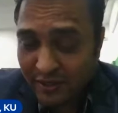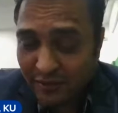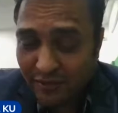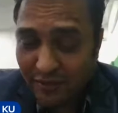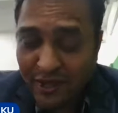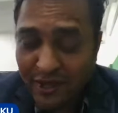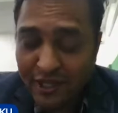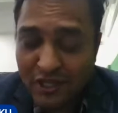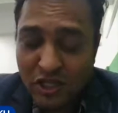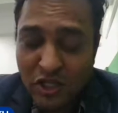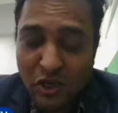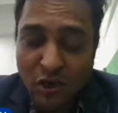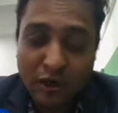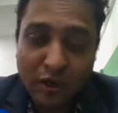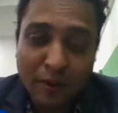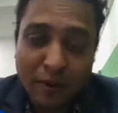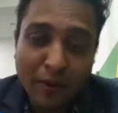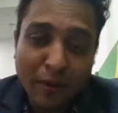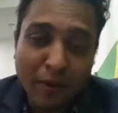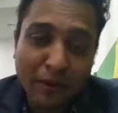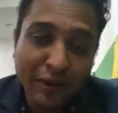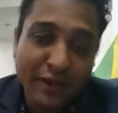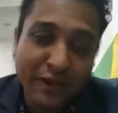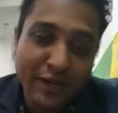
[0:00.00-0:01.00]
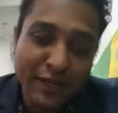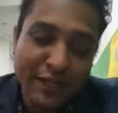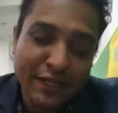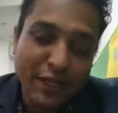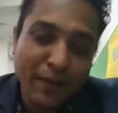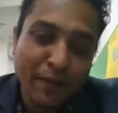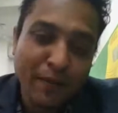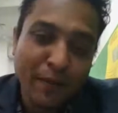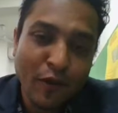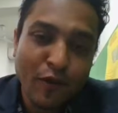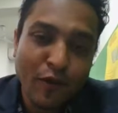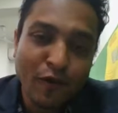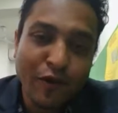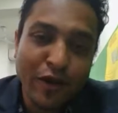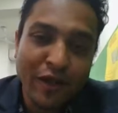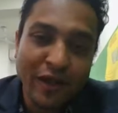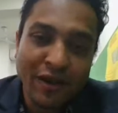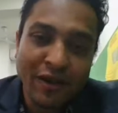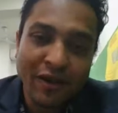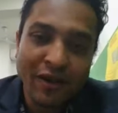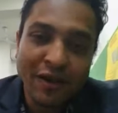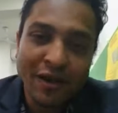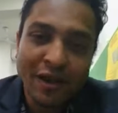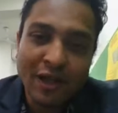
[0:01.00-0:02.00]
someone has talked about the Razorpay over
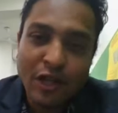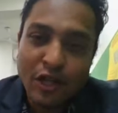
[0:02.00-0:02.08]
here.